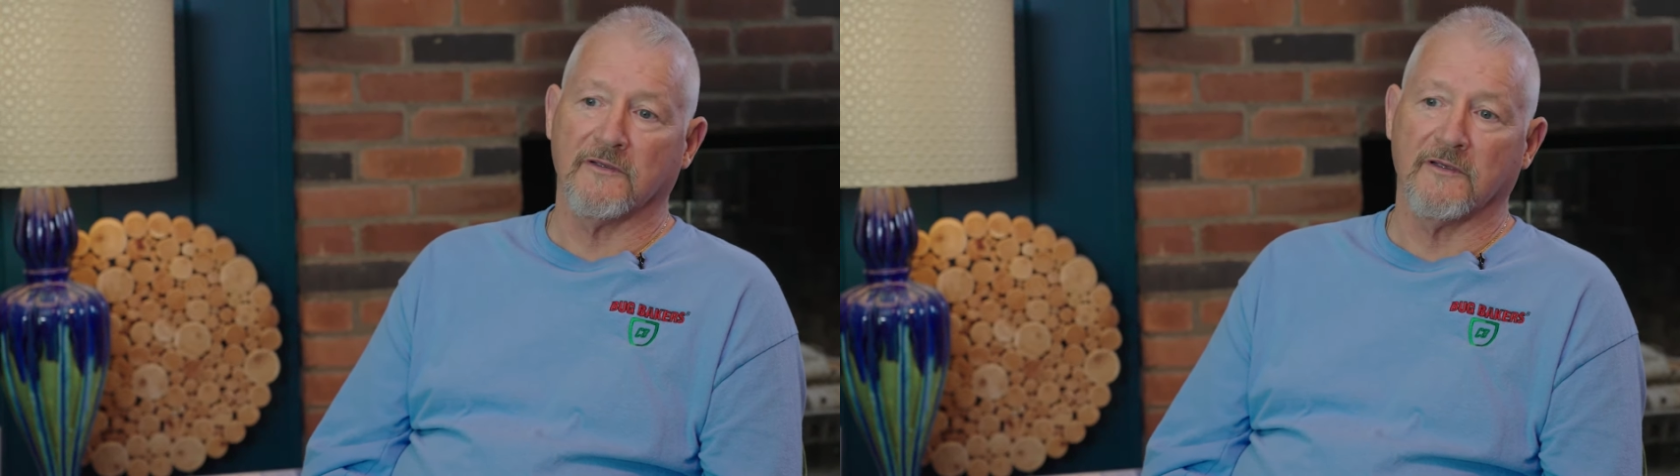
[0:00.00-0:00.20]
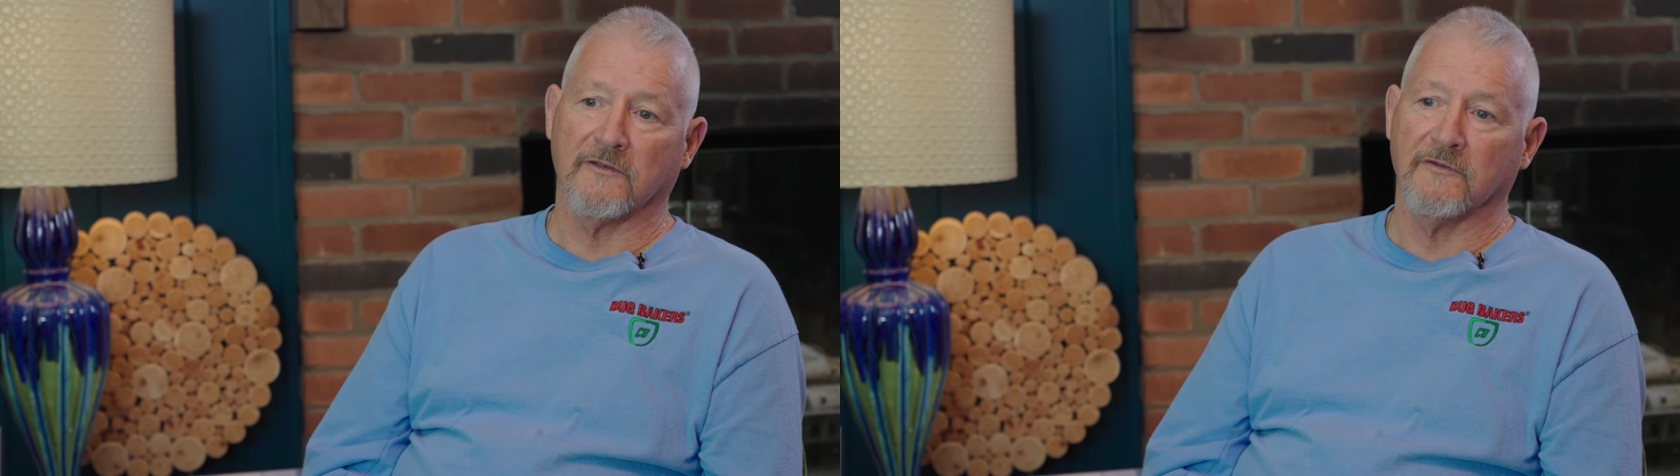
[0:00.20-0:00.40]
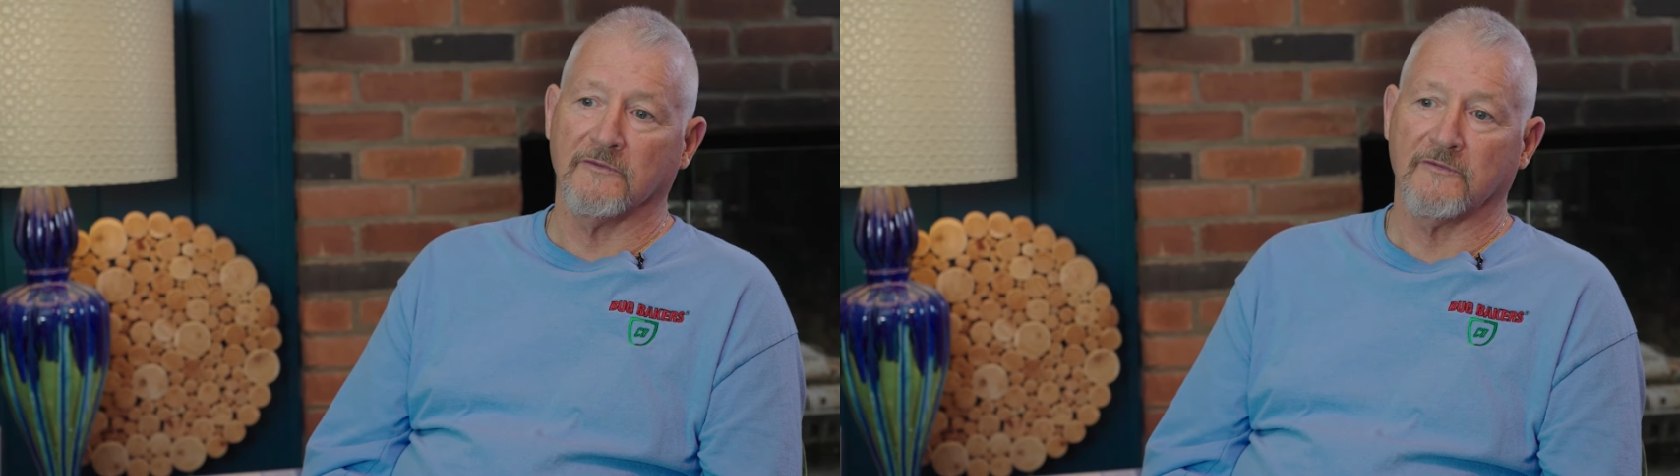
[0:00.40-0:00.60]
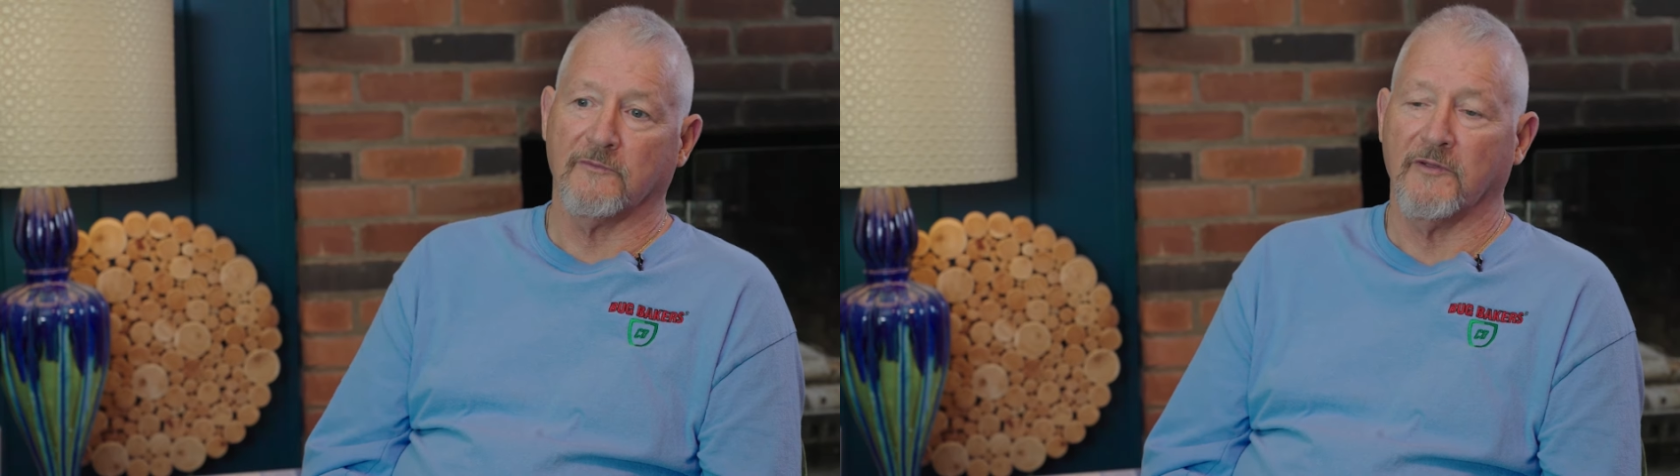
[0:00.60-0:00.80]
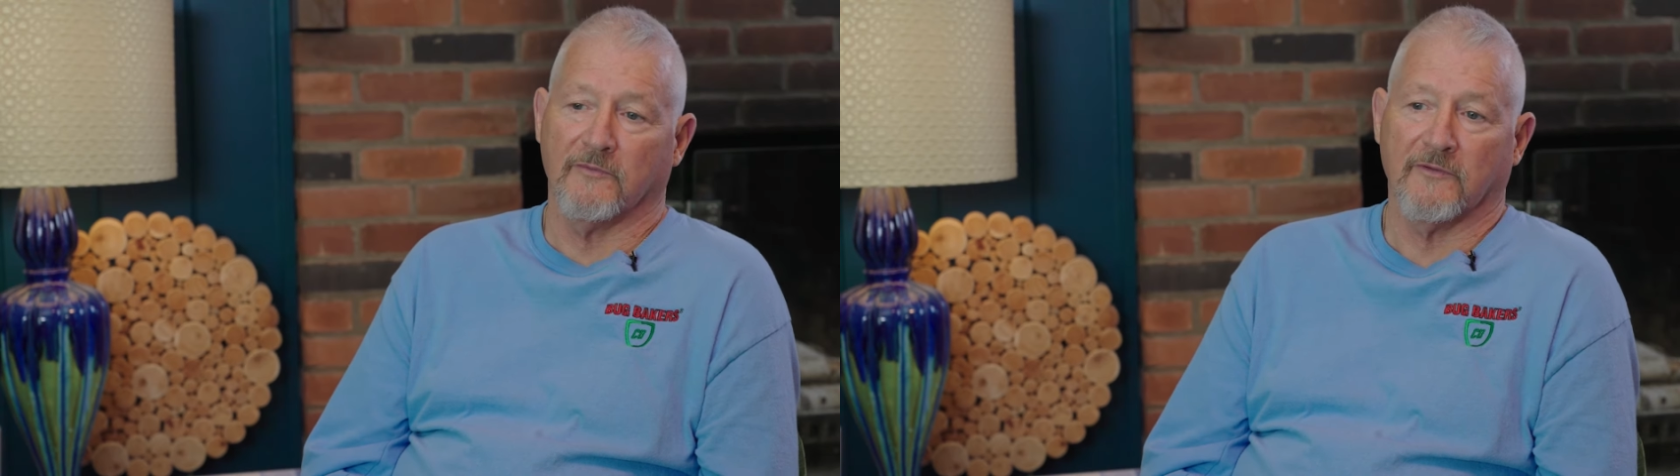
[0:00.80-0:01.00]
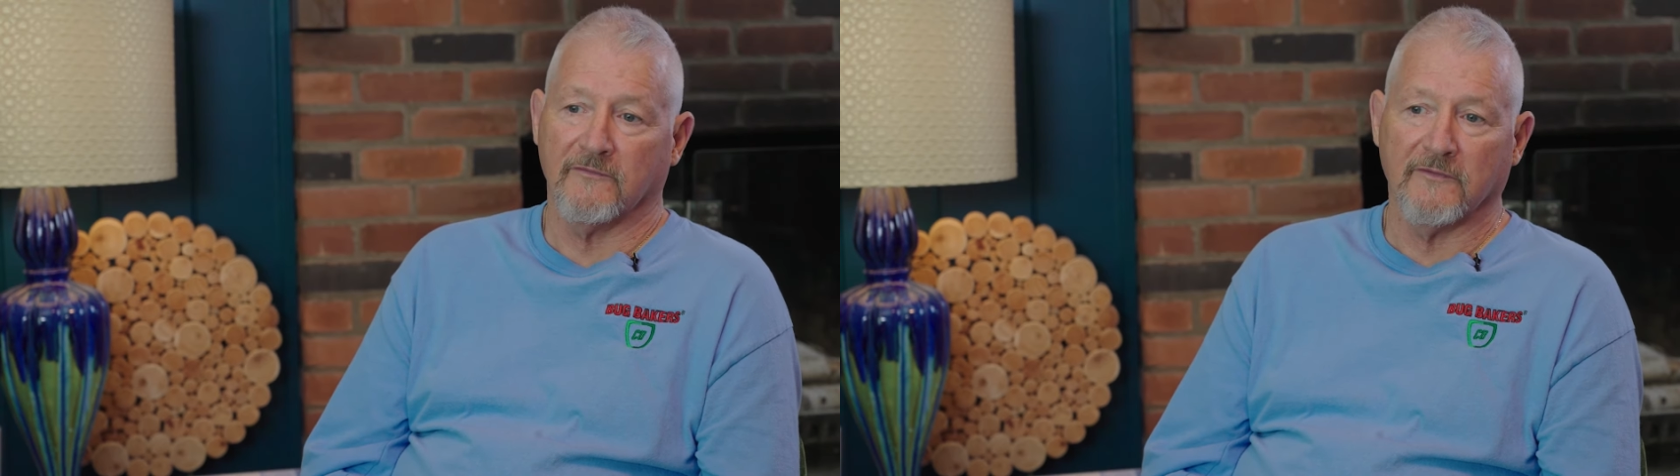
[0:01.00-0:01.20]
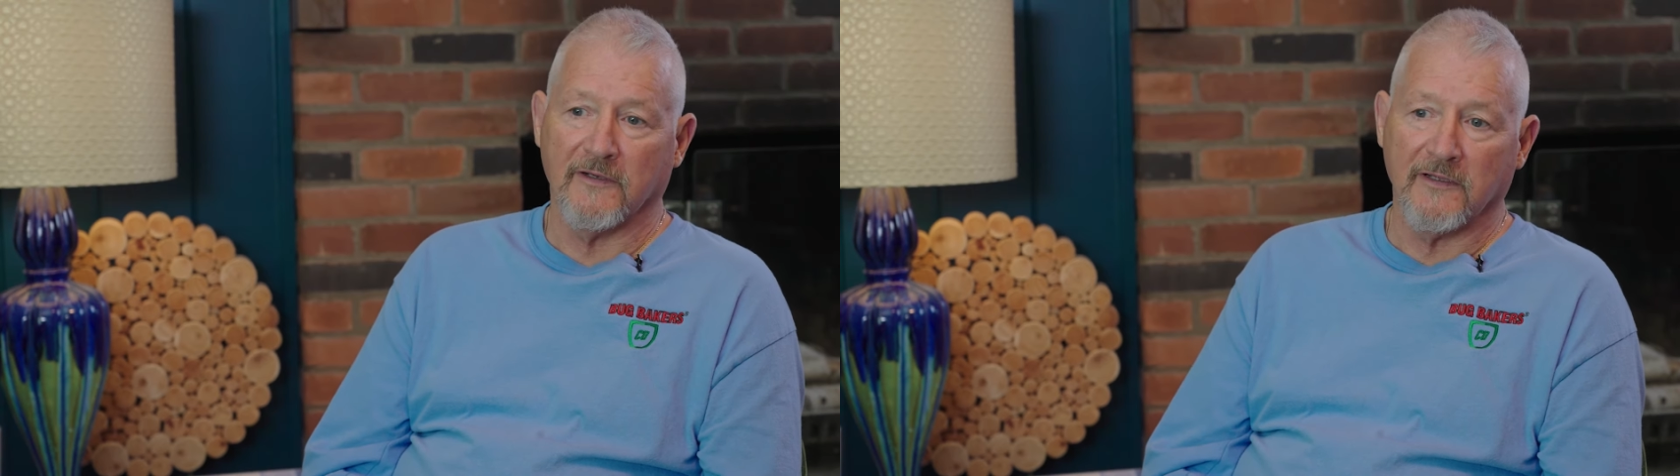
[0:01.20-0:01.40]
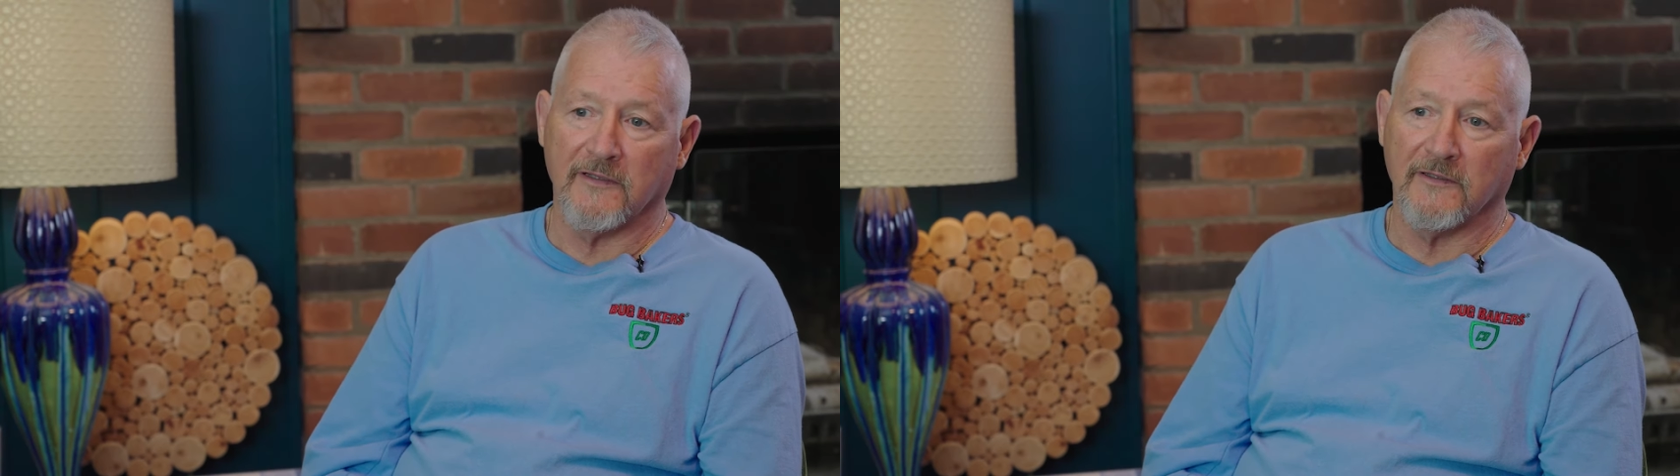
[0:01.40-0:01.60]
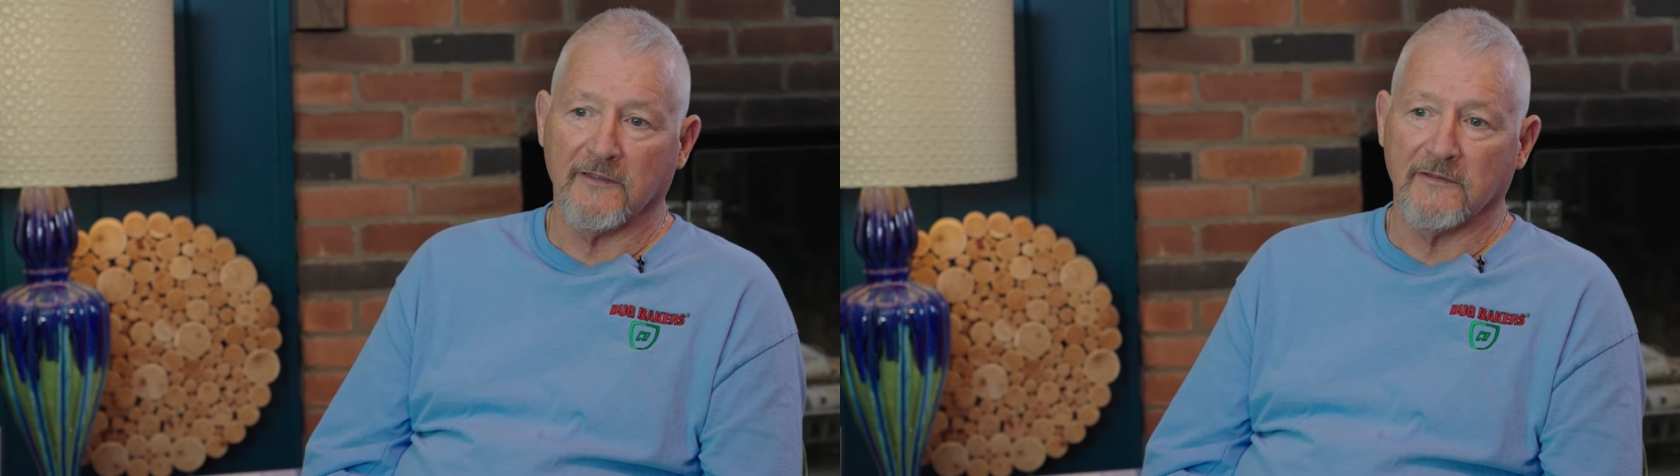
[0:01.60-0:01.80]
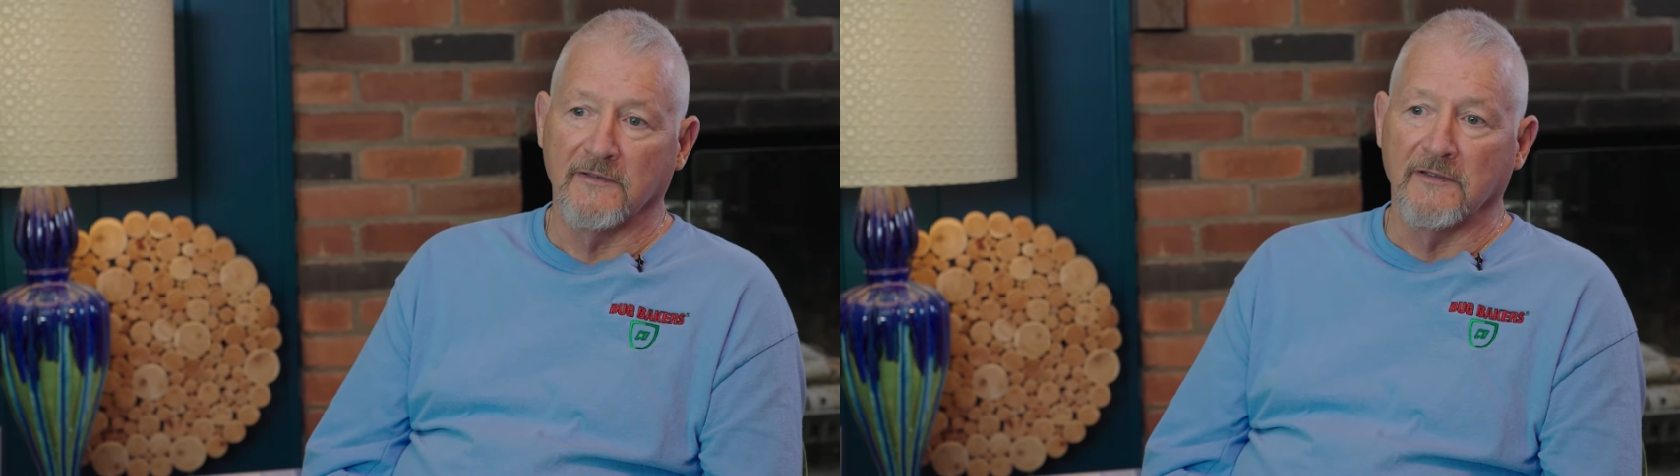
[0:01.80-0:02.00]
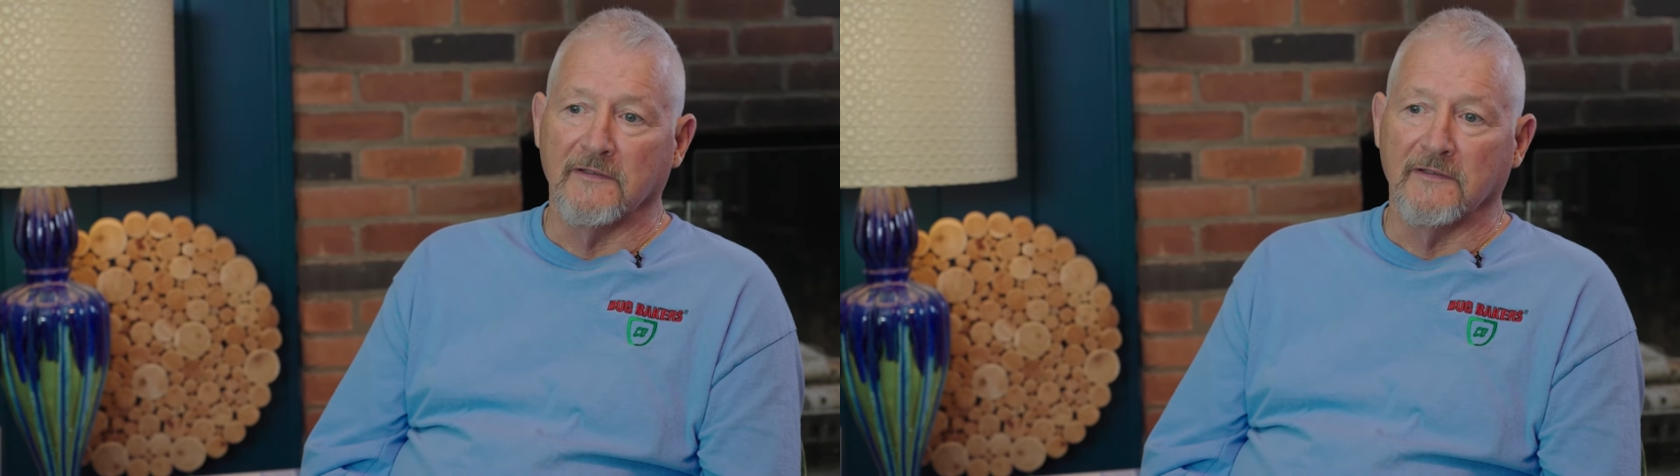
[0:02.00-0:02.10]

I get calls to people every day, and